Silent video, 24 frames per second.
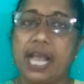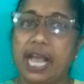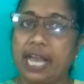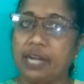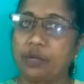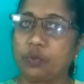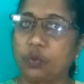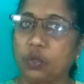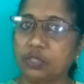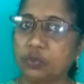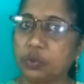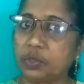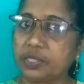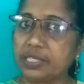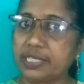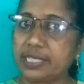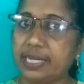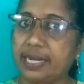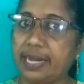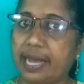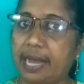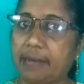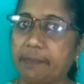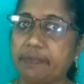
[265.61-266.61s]
And what was
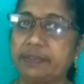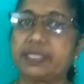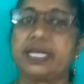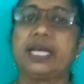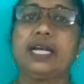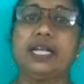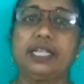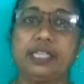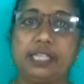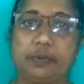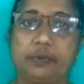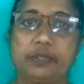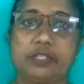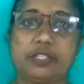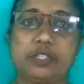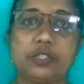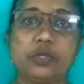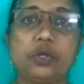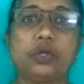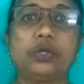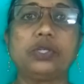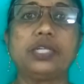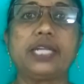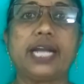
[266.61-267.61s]
the lapse? There was
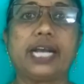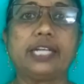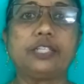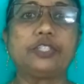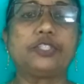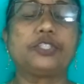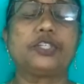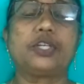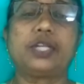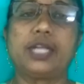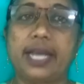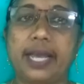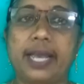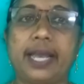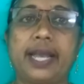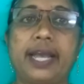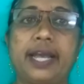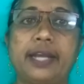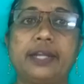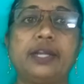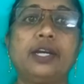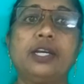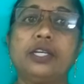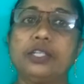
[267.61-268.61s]
no natural
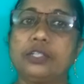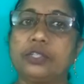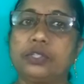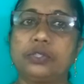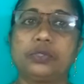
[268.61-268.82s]
heir